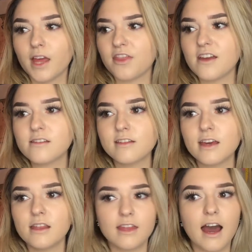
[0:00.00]
things
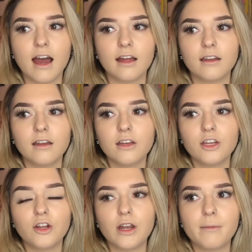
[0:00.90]
like that.
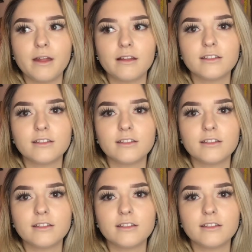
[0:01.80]
You know what I mean?